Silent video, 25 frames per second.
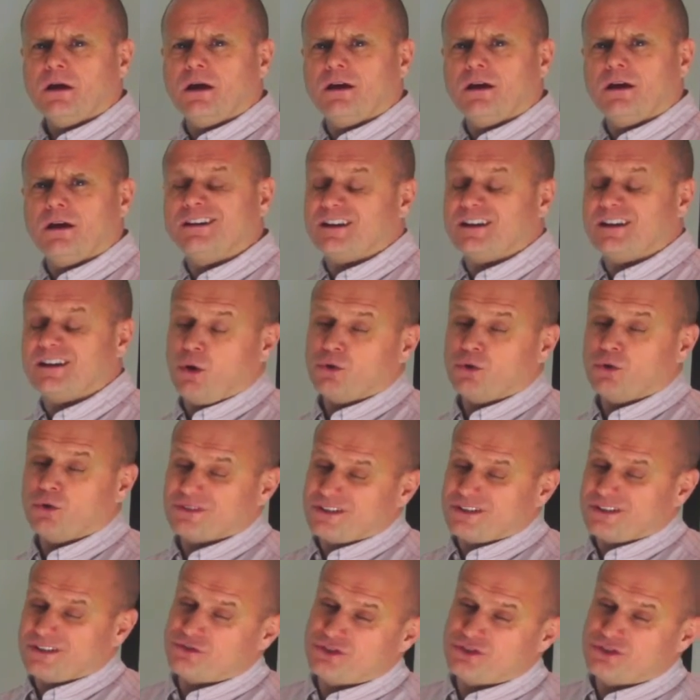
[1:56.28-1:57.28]
and it
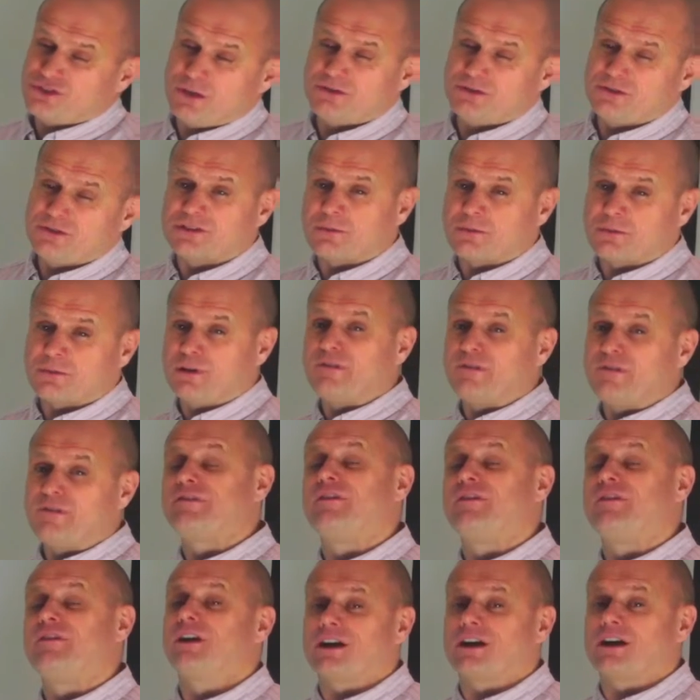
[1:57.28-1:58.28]
also introduces a bit of
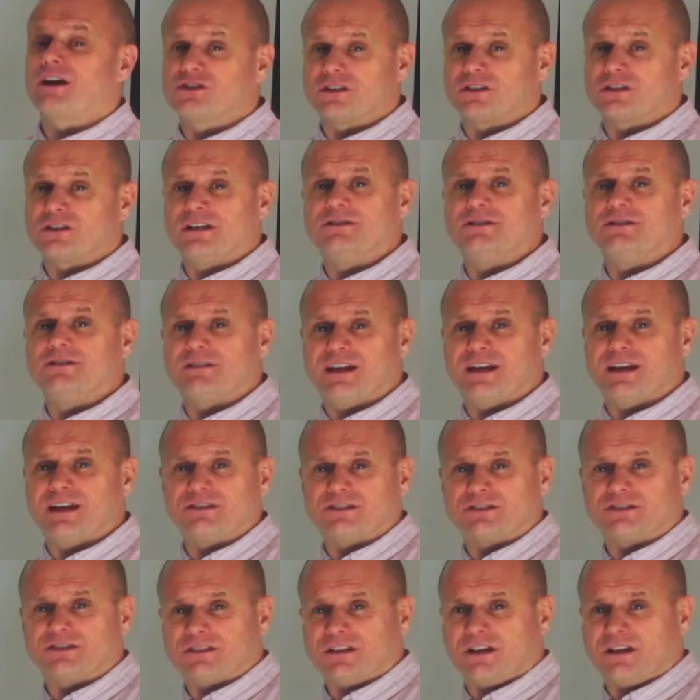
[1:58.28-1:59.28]
fun actually into the
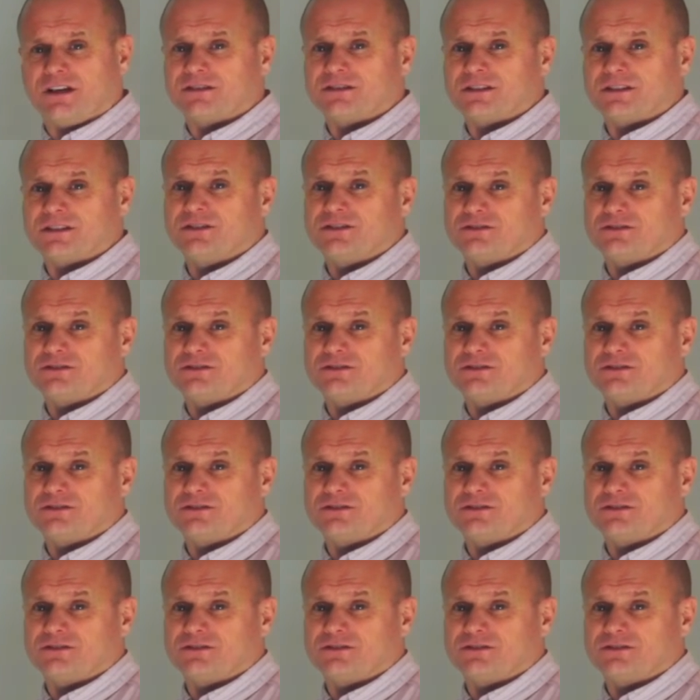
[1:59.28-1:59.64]
exercise.